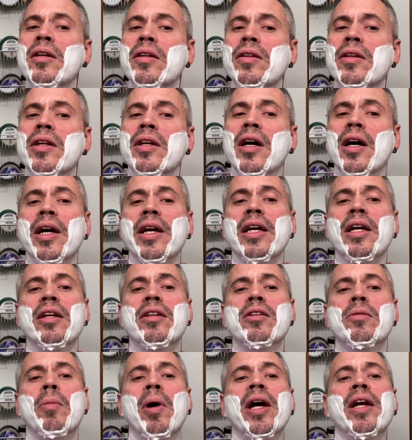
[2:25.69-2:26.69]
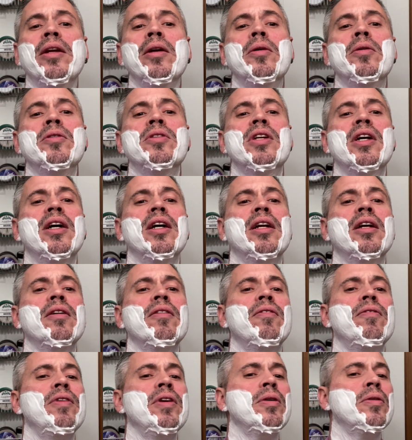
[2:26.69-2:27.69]
that I, to my nose, kind of
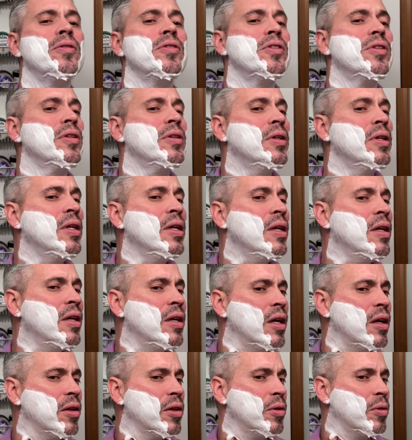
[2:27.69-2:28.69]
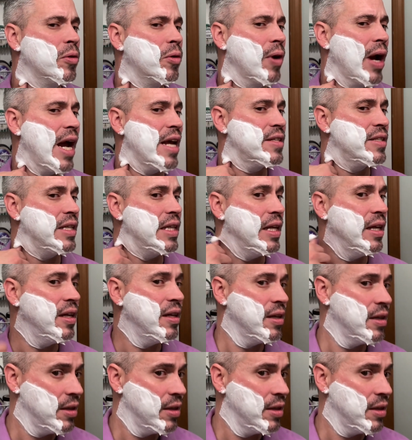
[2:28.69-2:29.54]
feels a little grassy.